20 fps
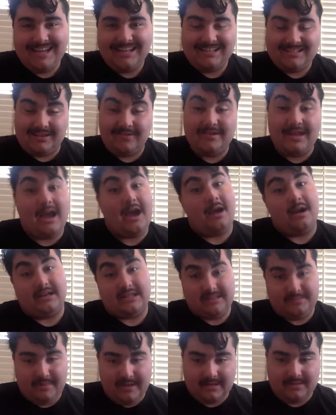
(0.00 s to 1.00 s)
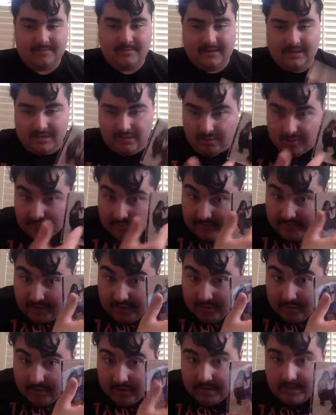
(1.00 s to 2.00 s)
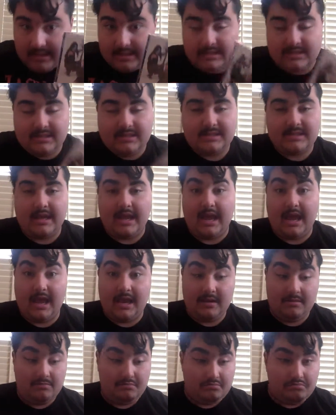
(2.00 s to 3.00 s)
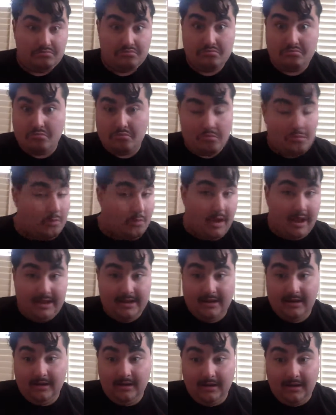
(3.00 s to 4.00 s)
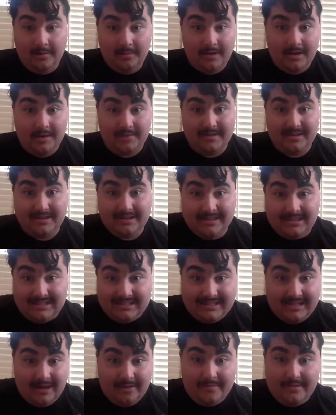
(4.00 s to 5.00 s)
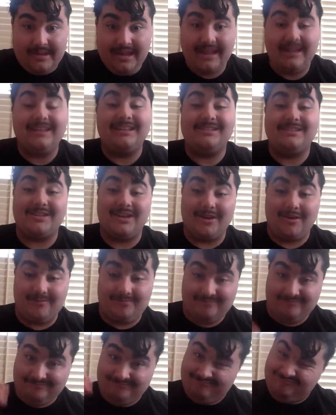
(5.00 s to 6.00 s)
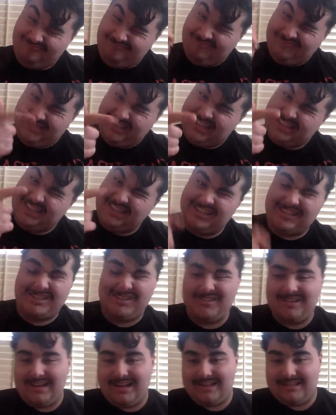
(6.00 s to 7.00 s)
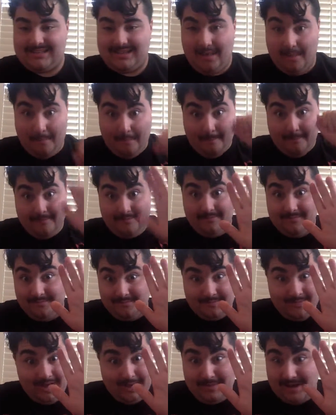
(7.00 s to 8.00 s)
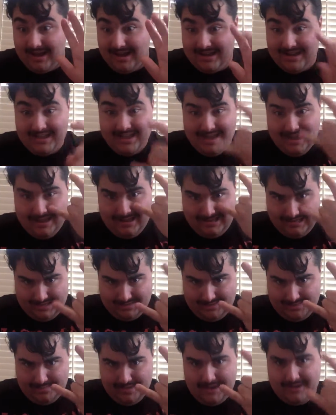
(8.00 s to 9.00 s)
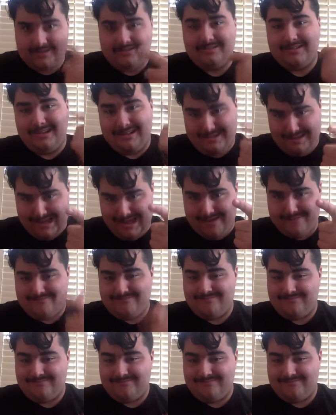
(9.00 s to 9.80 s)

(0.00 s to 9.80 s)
So yeah, expect me to do a review on this and any other upcoming things that I'll be getting. So see you soon, guys. Bye-bye. Keep it metal. And yeah.